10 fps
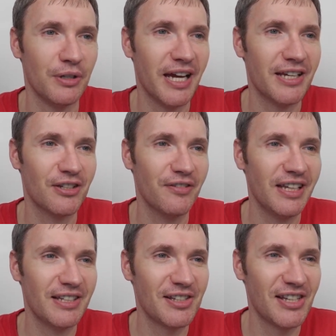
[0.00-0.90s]
Yes, I
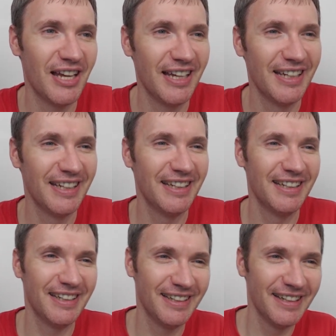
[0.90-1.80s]
think
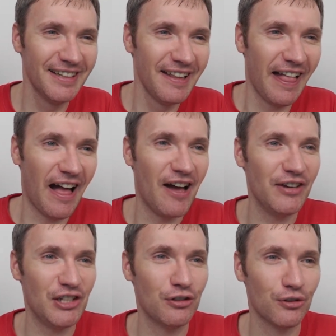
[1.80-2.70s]

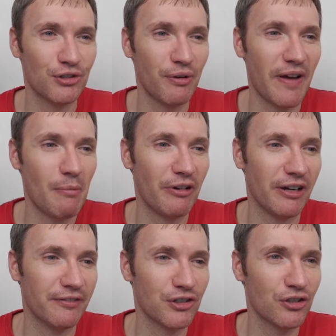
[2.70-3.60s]
it's nuts with
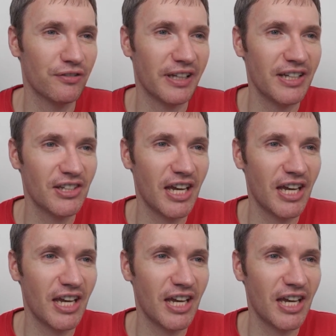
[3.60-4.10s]
amaranth and stuff like this.